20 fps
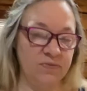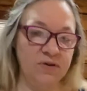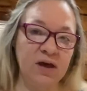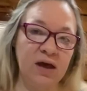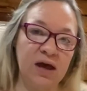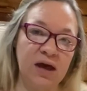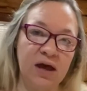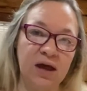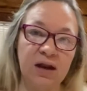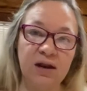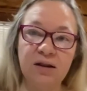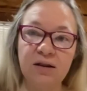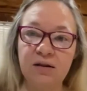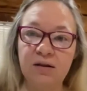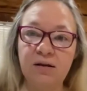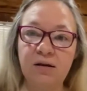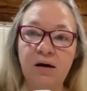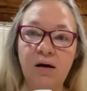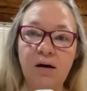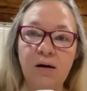and
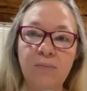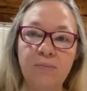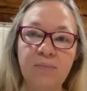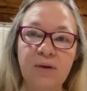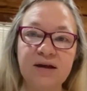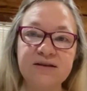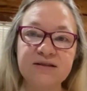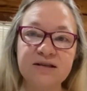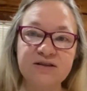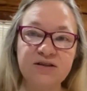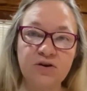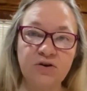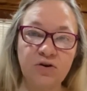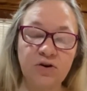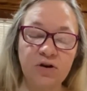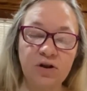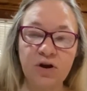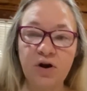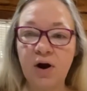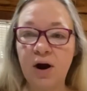as I said
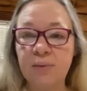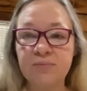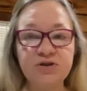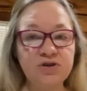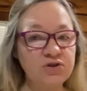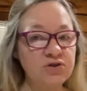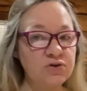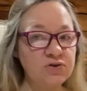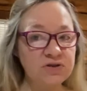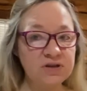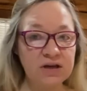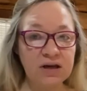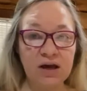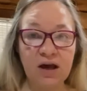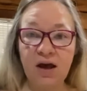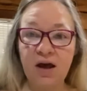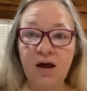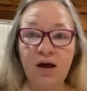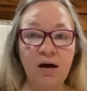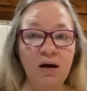earlier, I'm just using
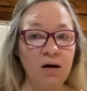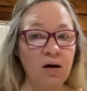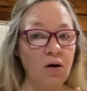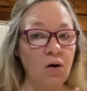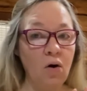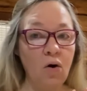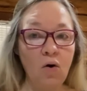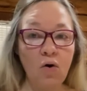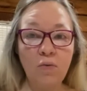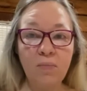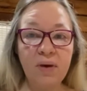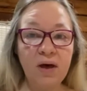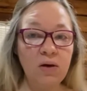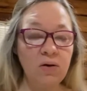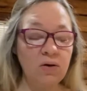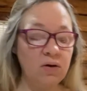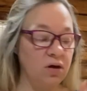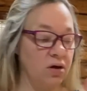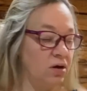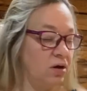a whole
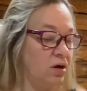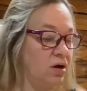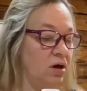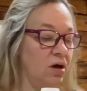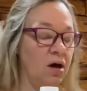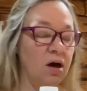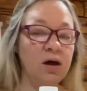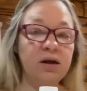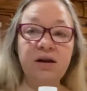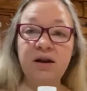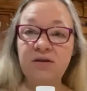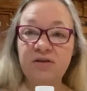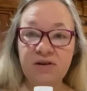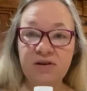milk, nothing